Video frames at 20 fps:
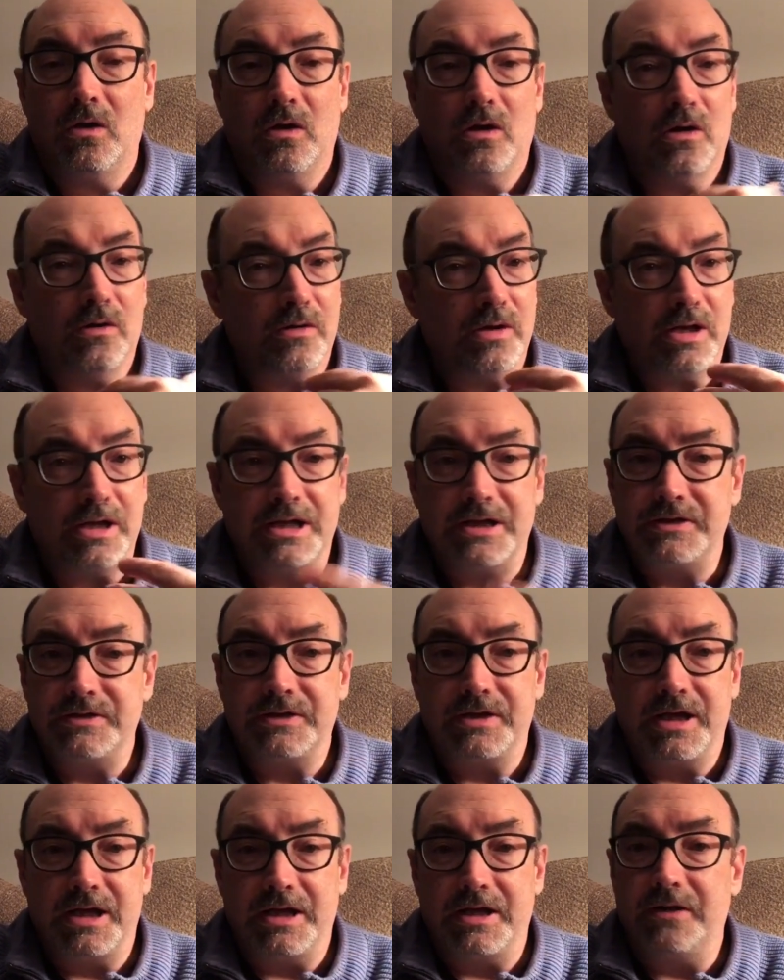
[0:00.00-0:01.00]
are not
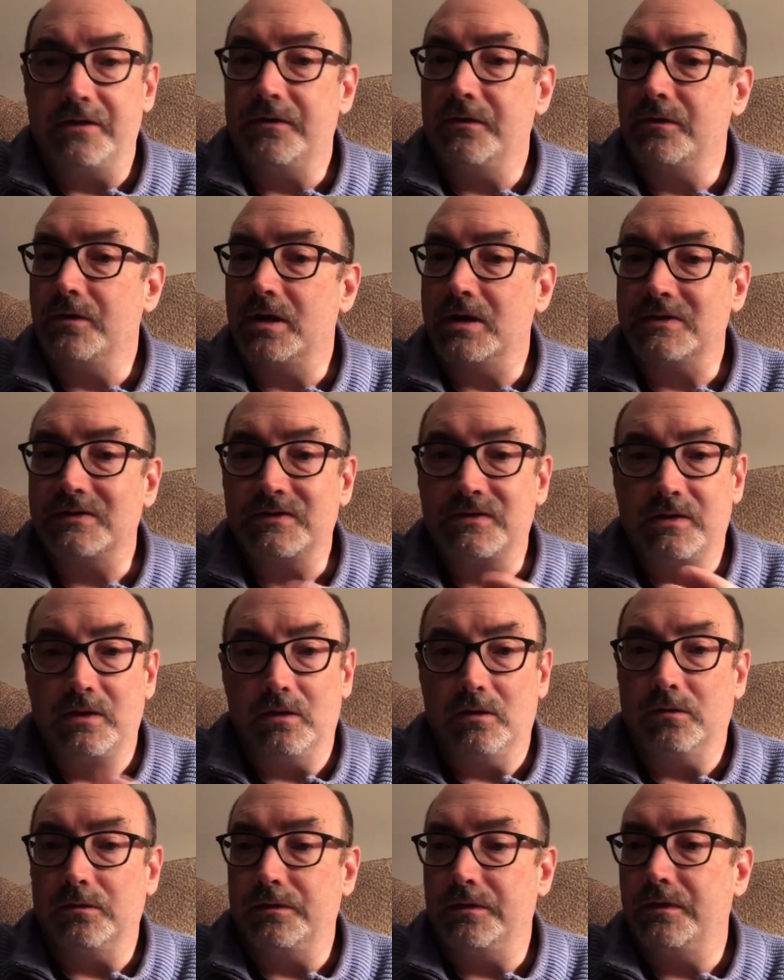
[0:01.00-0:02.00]
educated. They're not
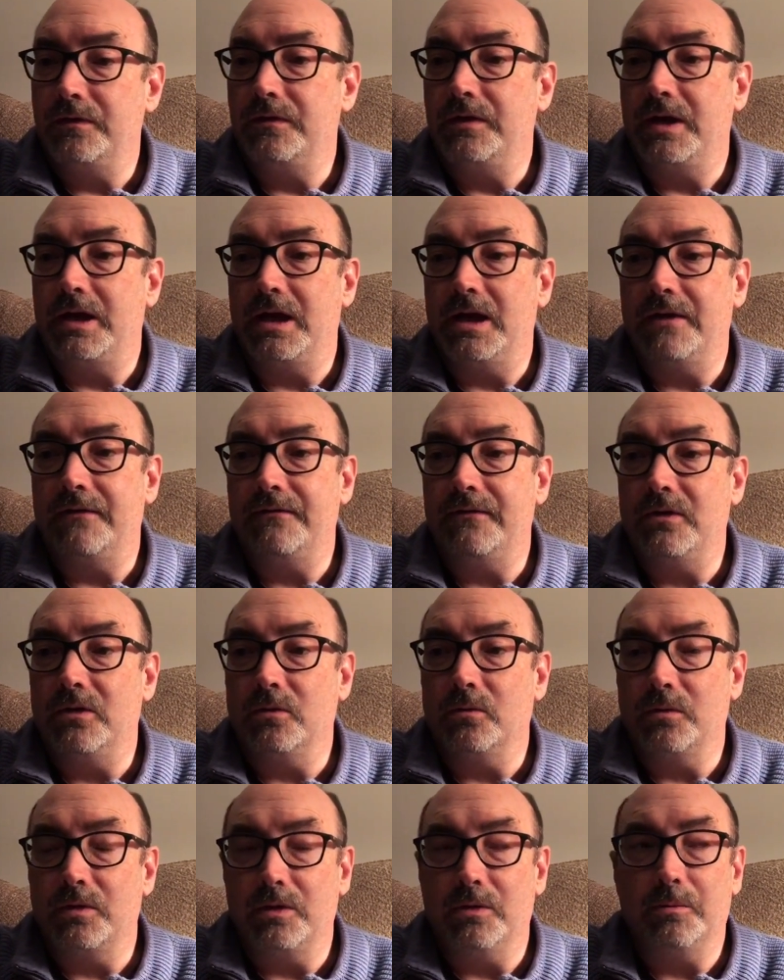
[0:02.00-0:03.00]
skilled. They have no
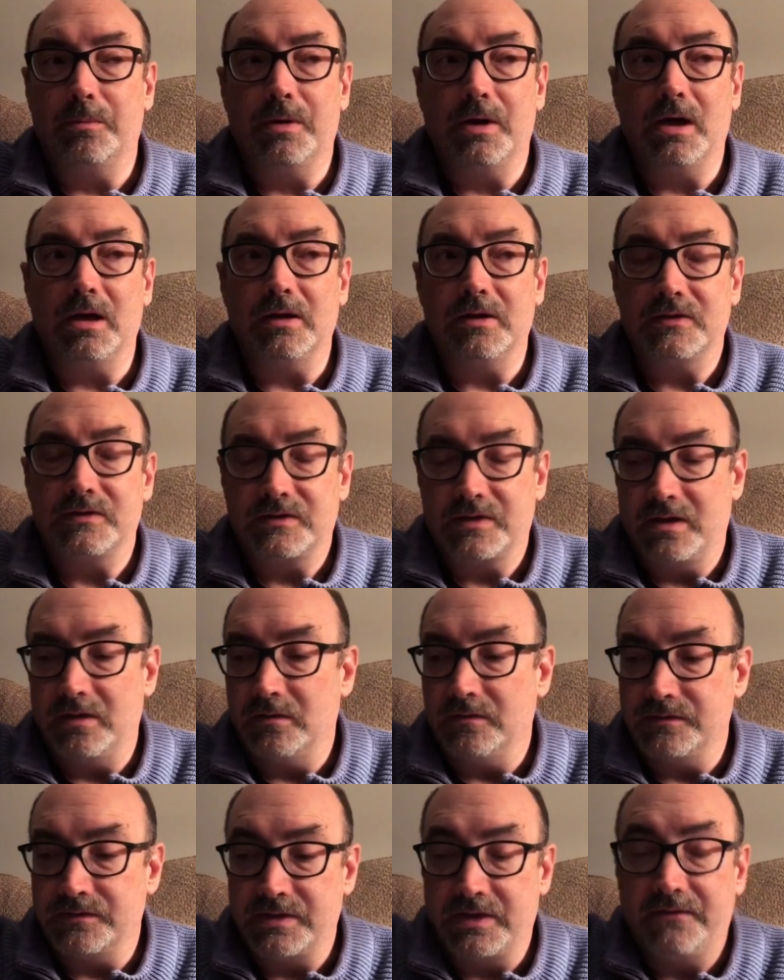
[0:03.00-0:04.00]
real polished
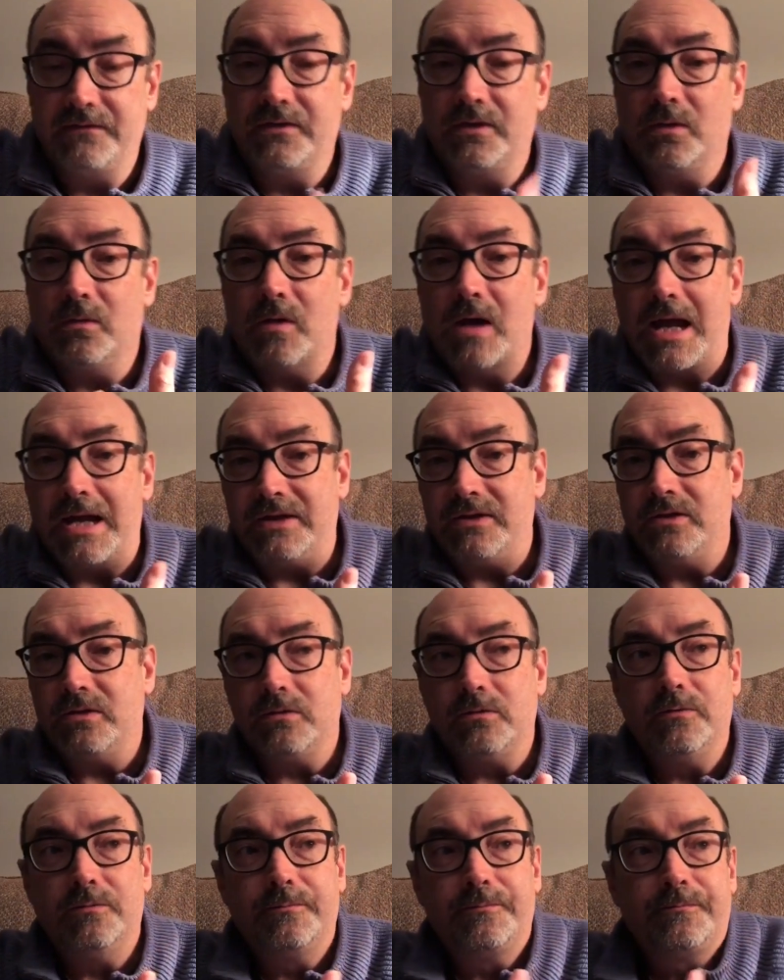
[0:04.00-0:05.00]
skills, even though I
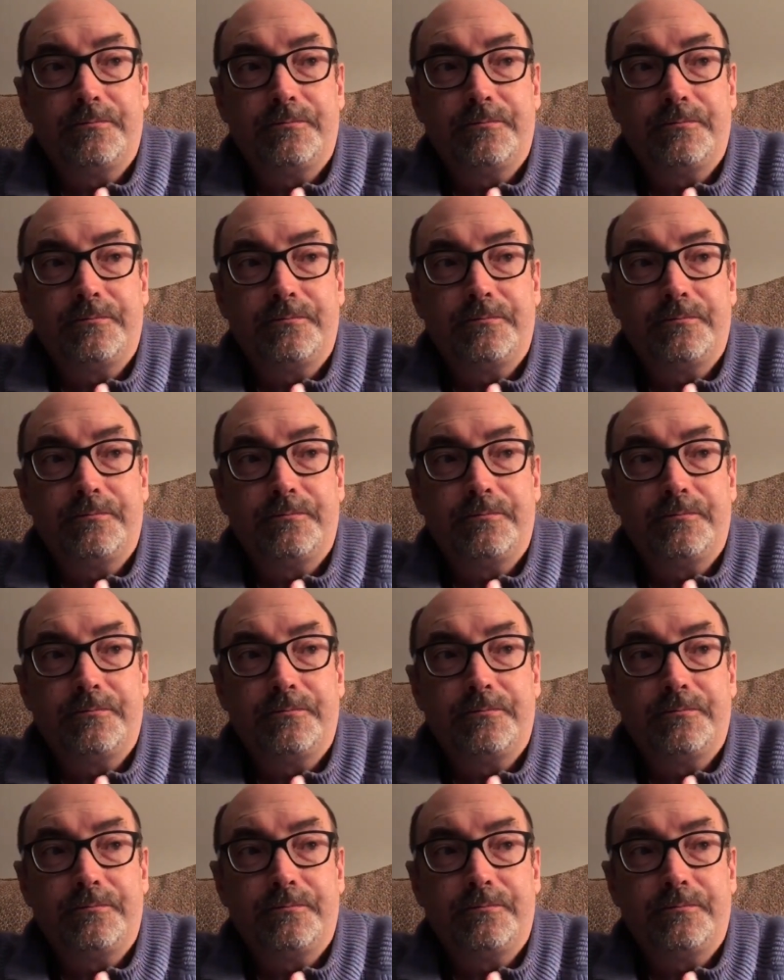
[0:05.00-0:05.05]
do.